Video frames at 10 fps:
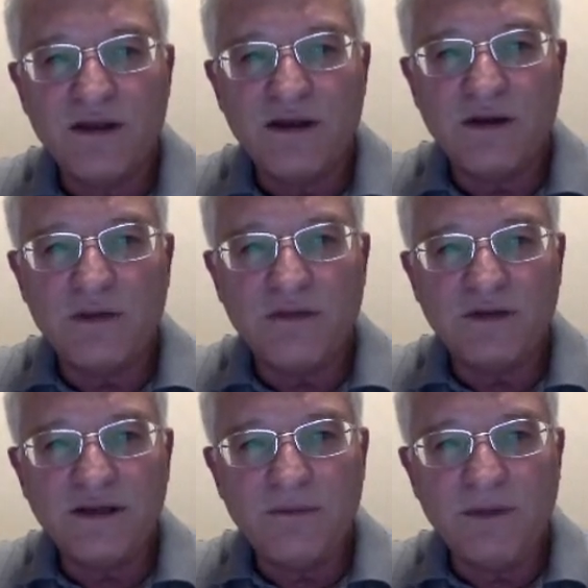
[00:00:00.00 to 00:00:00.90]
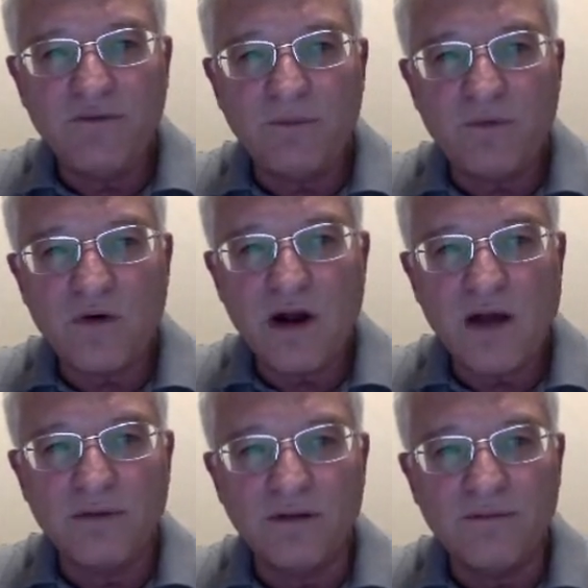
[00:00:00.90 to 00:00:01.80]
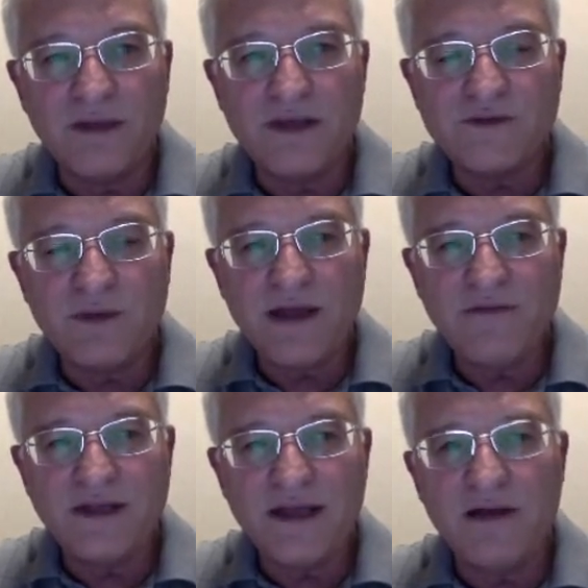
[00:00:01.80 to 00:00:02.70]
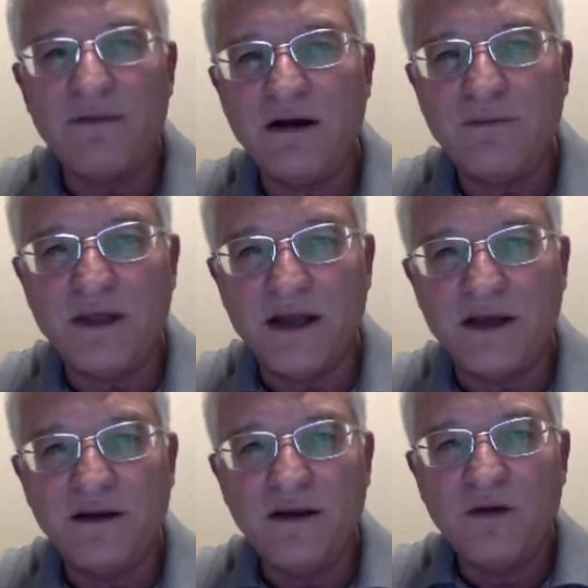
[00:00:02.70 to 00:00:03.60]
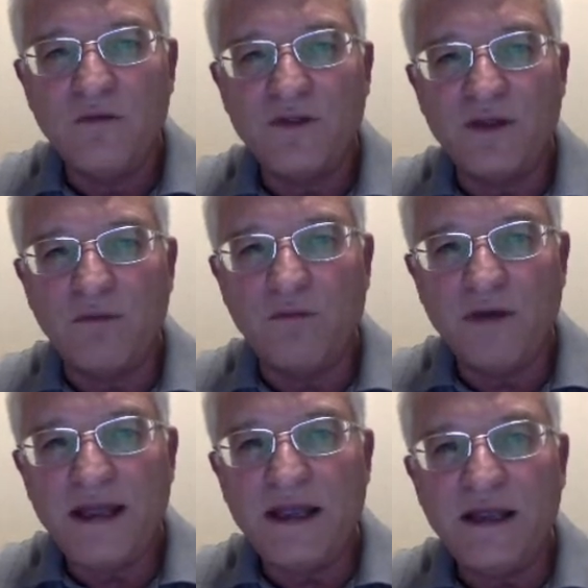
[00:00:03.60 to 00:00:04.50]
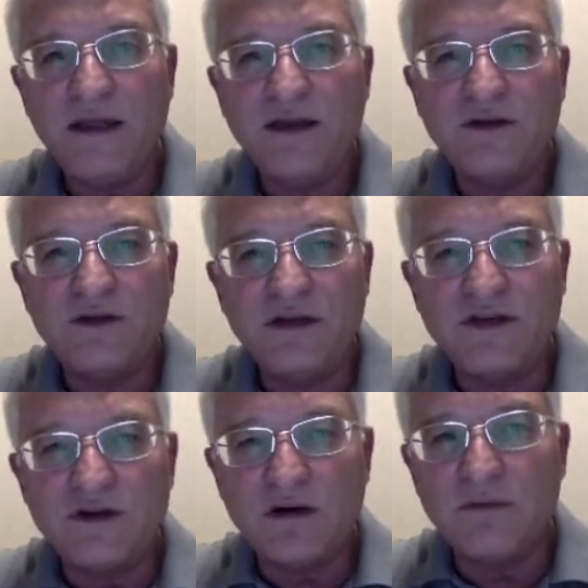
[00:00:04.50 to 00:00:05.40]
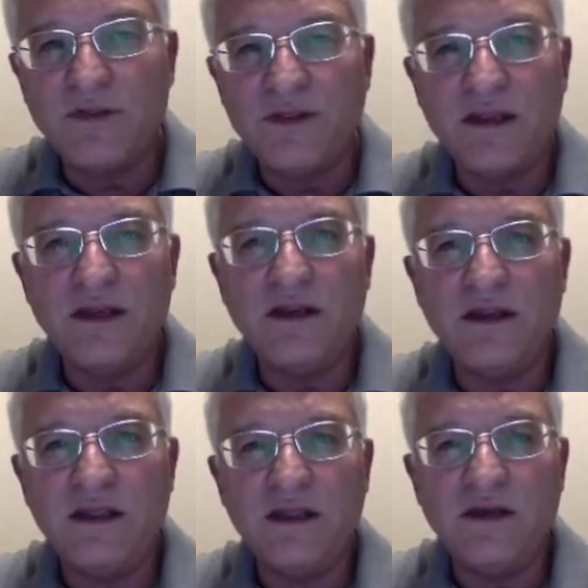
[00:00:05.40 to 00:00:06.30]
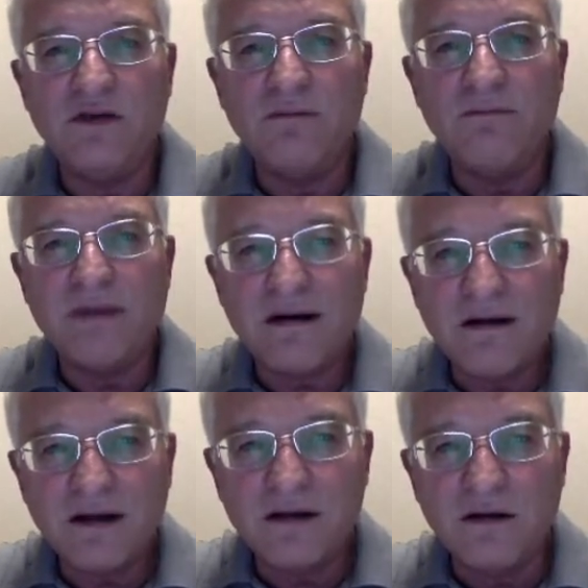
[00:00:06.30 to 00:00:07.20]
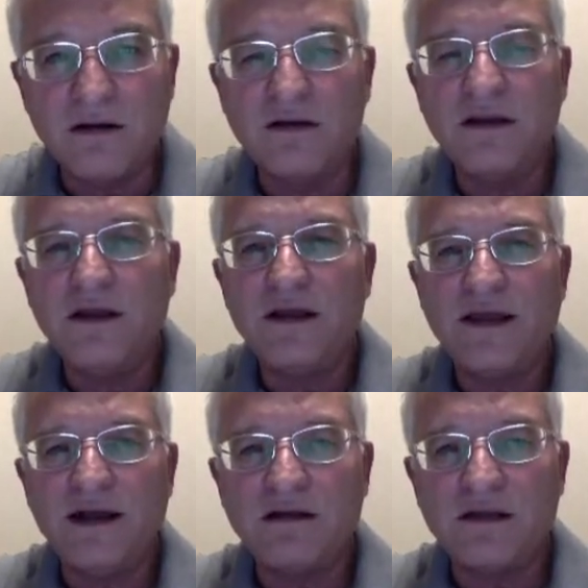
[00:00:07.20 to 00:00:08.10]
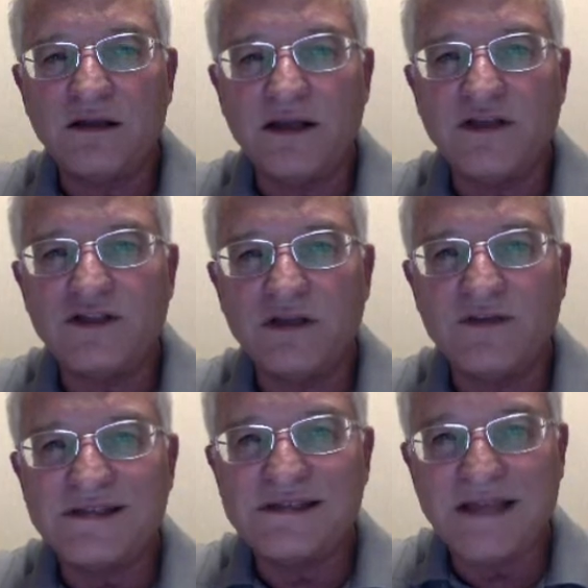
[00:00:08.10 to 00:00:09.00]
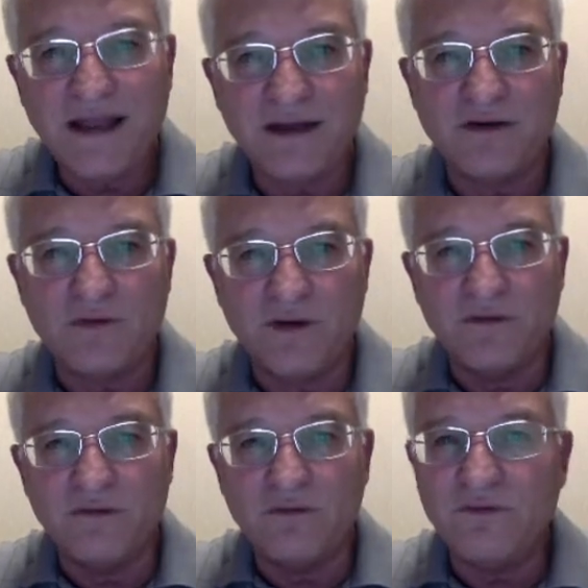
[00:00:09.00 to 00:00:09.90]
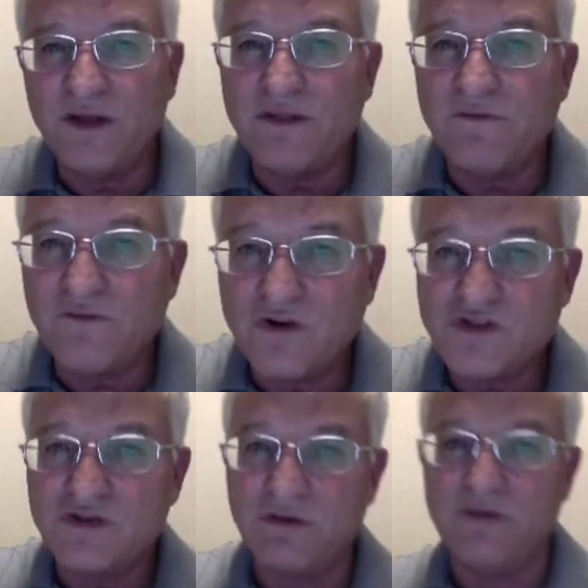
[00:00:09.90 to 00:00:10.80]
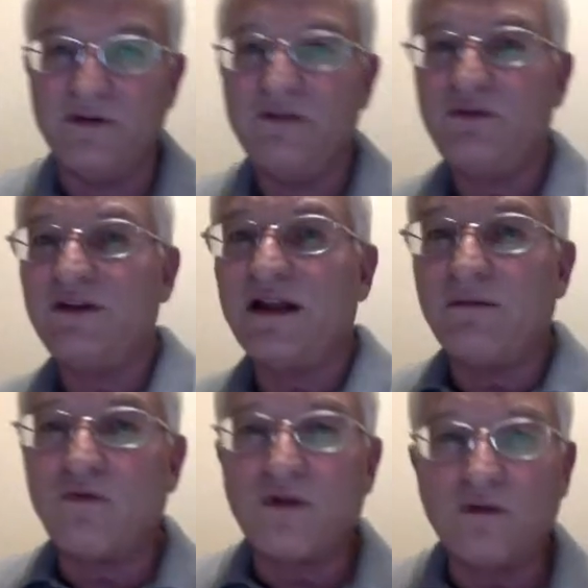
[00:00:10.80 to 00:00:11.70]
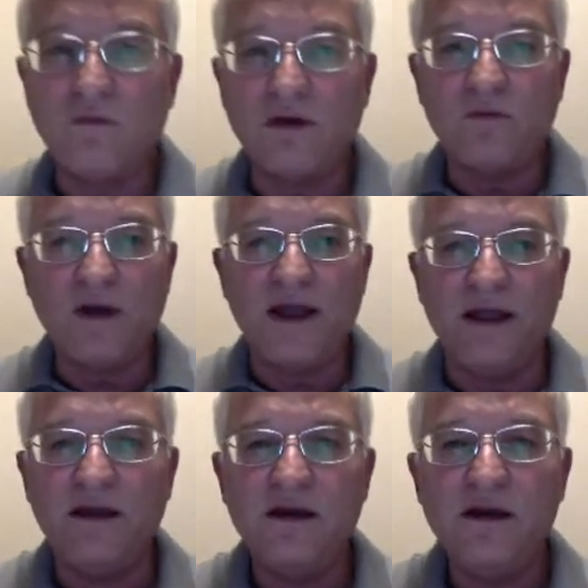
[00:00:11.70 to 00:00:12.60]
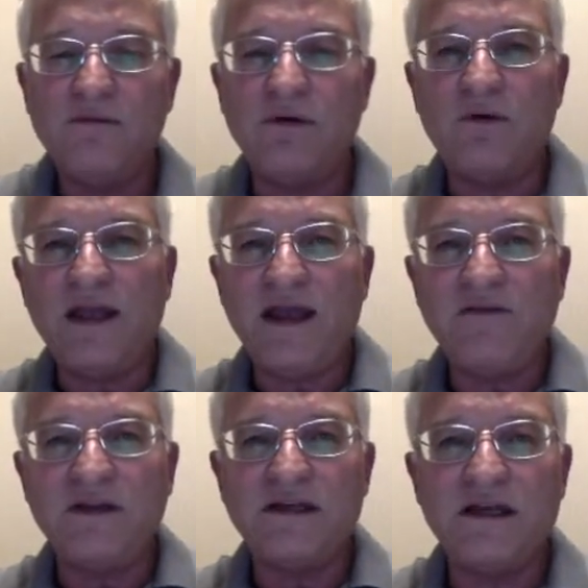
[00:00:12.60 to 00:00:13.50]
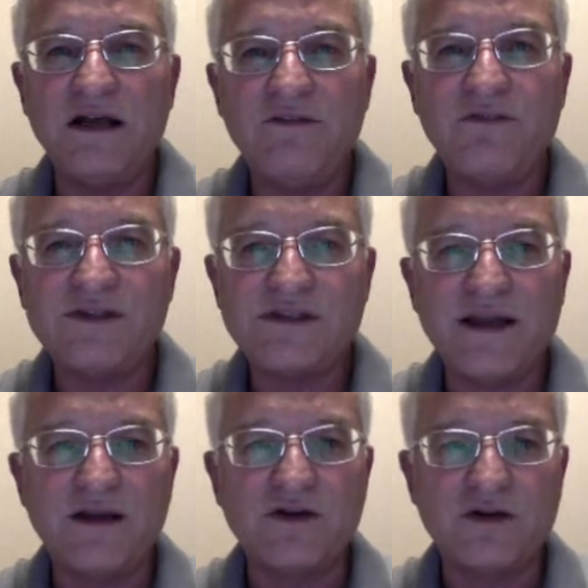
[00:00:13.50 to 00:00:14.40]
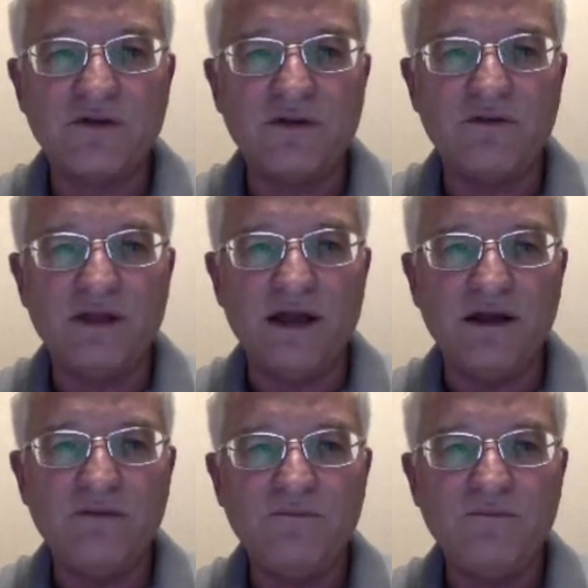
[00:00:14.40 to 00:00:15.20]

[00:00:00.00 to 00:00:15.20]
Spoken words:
Now we have a little bit of a problem because we haven't come up yet with a way to determine the numerical calculation of a second derivative. We've done the first derivative, we've done it more than one way, but we haven't done the second derivative yet.